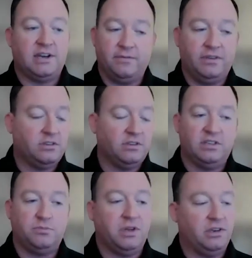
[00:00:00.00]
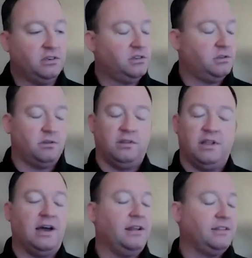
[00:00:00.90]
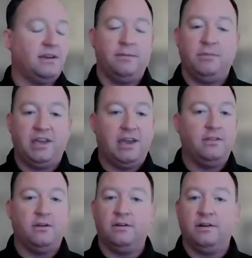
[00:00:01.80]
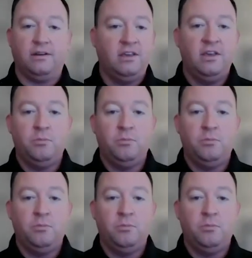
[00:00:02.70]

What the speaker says: obviously spends a lot of time together and